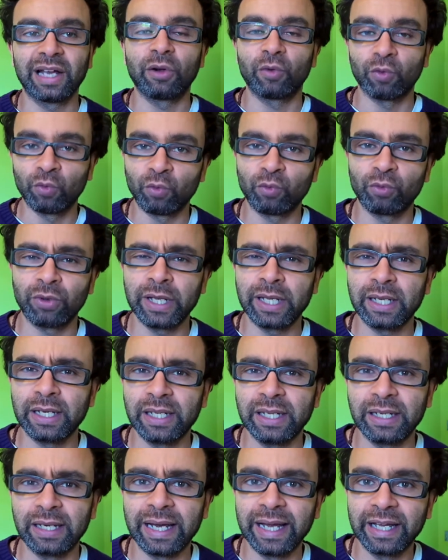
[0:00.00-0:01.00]
that
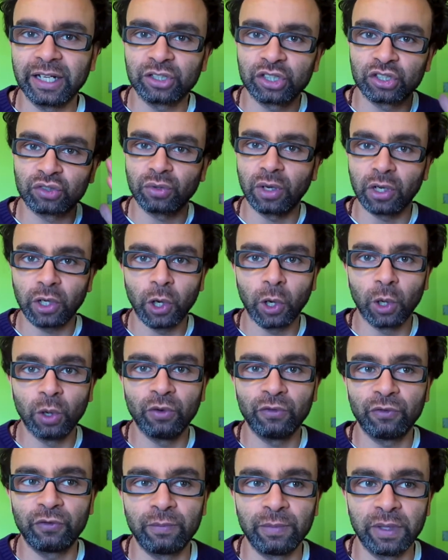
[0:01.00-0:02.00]
really like struck
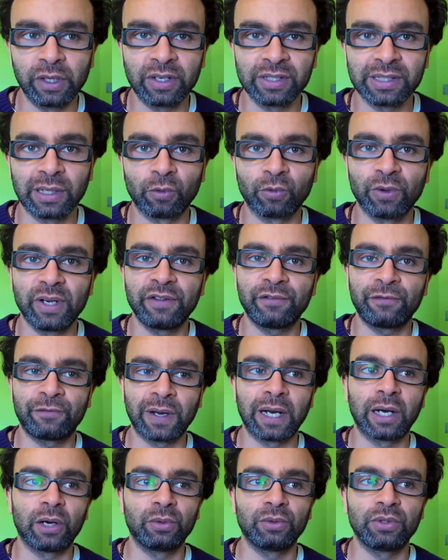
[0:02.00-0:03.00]
home for me because I really
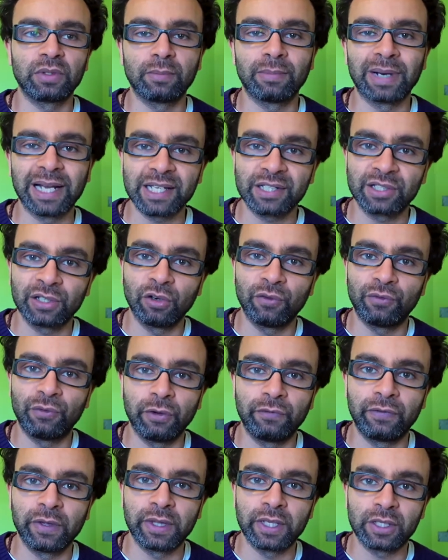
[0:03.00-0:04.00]
found
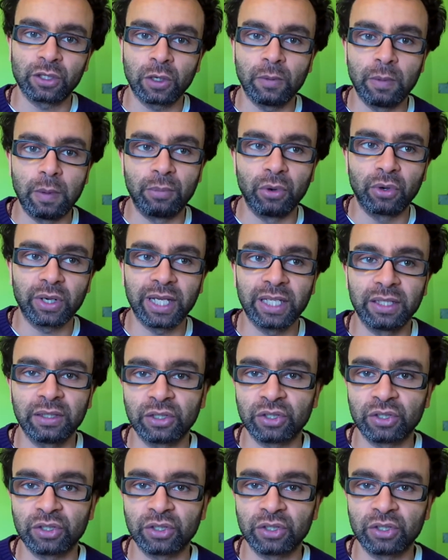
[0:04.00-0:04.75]
myself within this comic book